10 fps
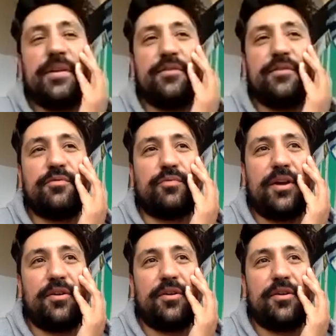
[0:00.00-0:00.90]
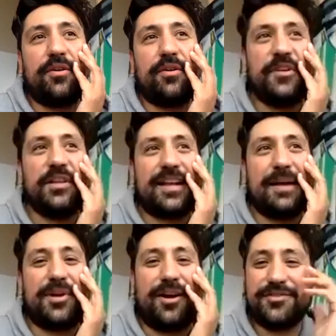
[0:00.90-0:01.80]
rarely feel like I'm
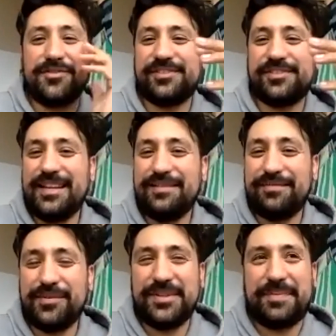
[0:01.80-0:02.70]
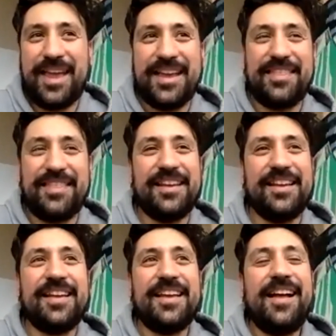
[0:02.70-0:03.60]
consciously influenced by
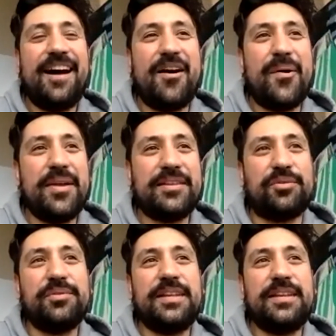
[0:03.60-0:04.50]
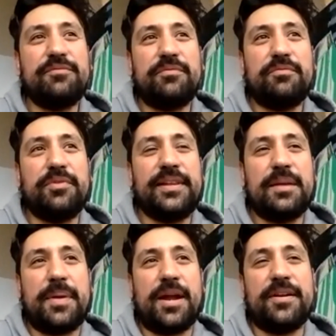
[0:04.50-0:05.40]
anything. Uh, it's only really
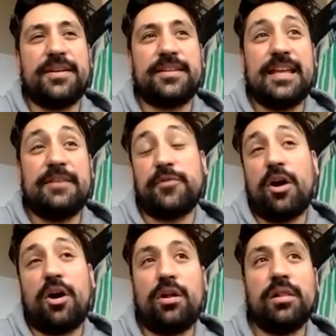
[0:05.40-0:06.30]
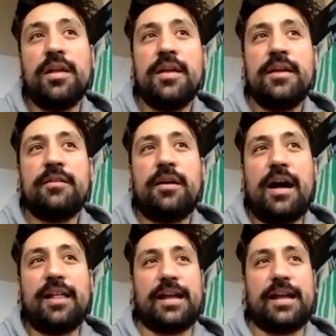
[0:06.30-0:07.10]
apparent, if at all, like